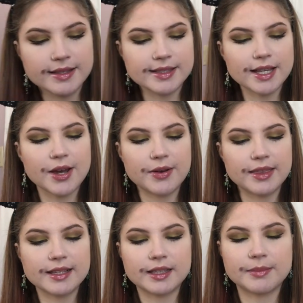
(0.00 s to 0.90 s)
So
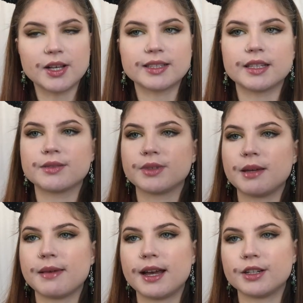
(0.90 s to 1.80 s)
this lip gloss doesn't
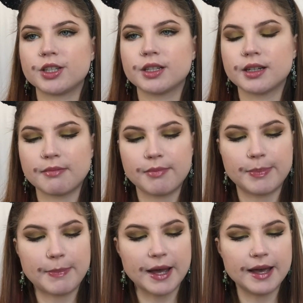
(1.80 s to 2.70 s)
really match,
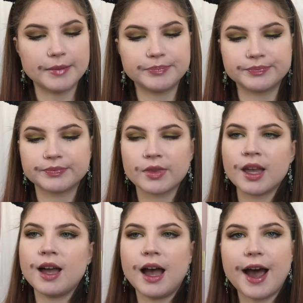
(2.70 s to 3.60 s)
but
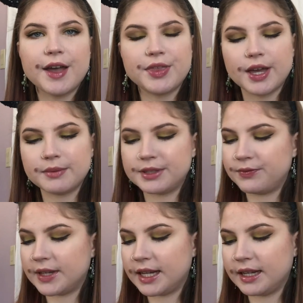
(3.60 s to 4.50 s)
I thought it was
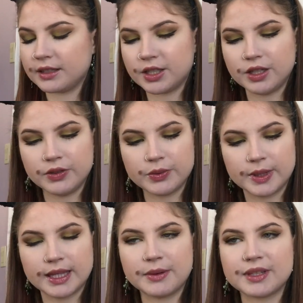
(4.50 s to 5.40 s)
fitting to use
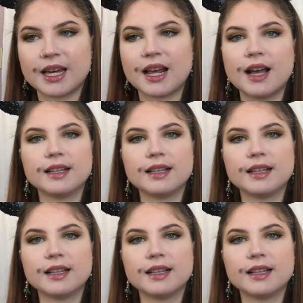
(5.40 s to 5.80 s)
one that was kind of